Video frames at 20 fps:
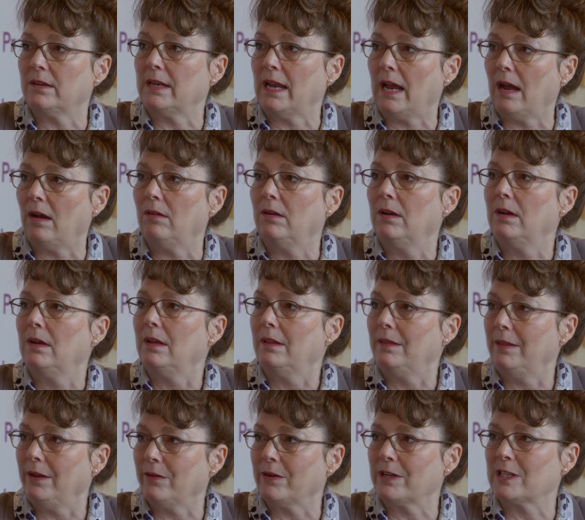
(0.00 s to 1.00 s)
now
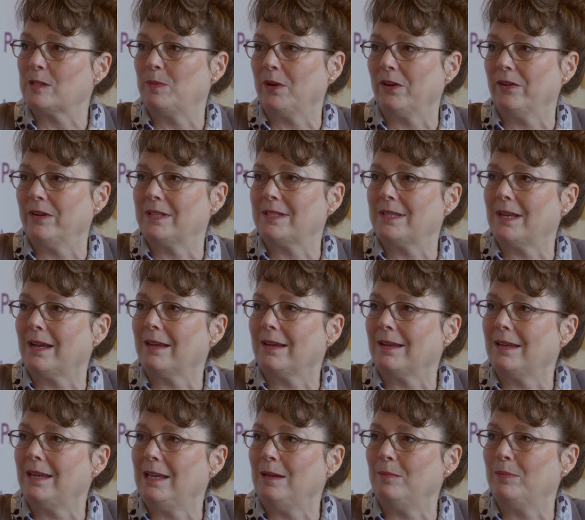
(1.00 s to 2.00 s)
their experience that
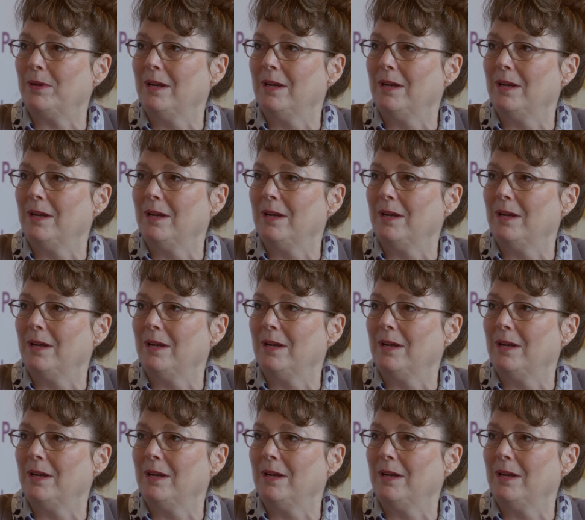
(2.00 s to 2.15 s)
can keep